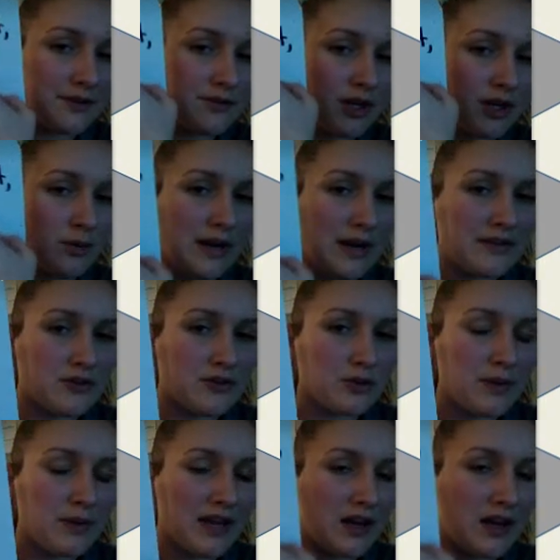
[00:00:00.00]
So don't write
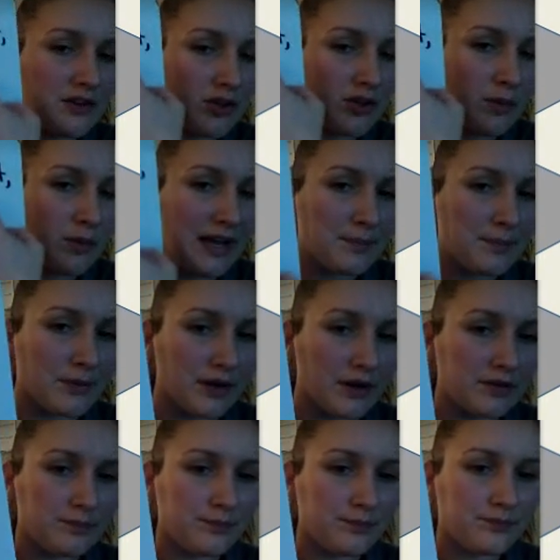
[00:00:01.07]
too big on your
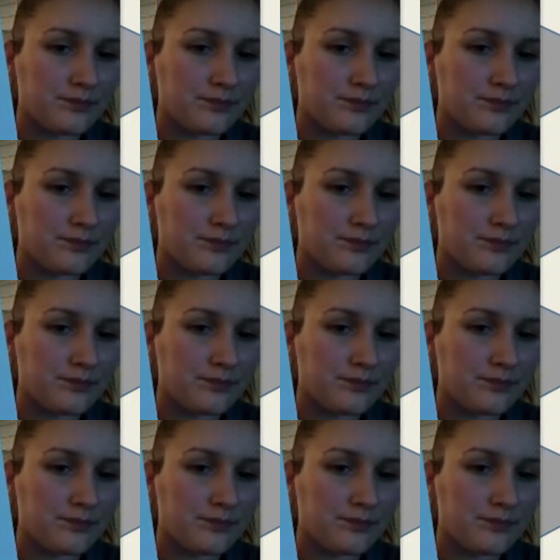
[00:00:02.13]
whiteboard.